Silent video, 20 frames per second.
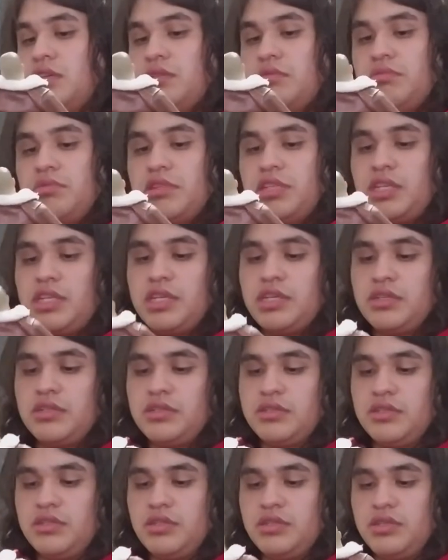But yeah.
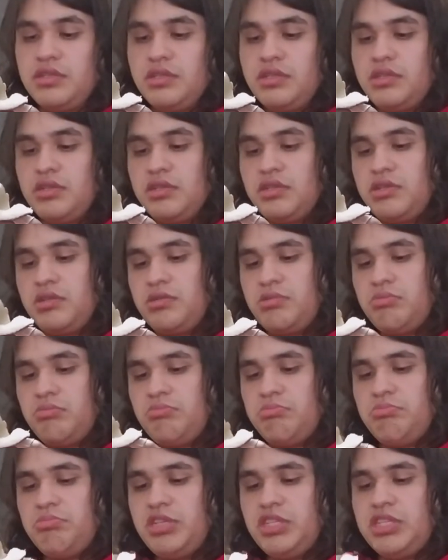
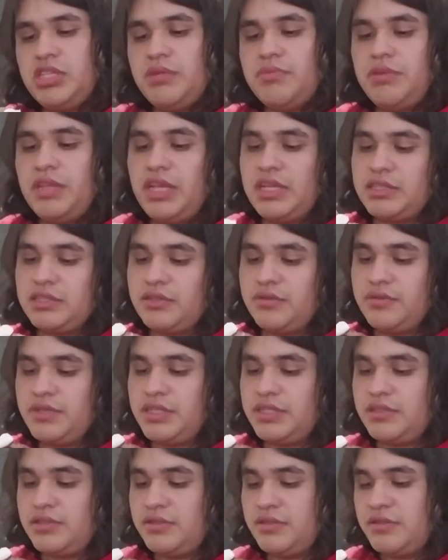B J
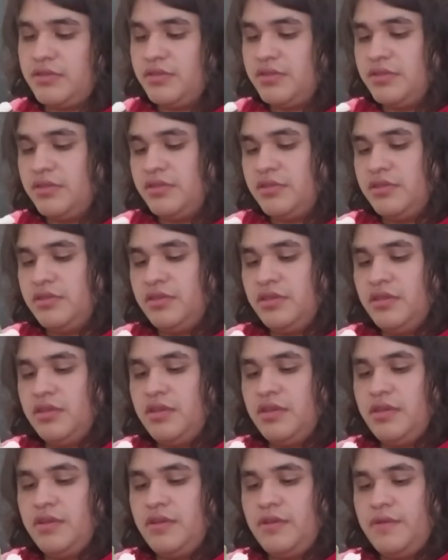Blazkowicz.
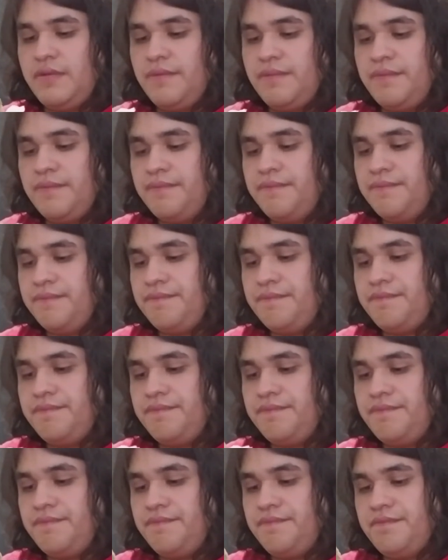Please.
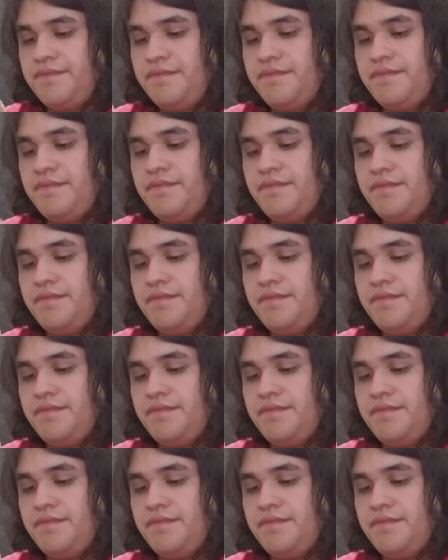Please.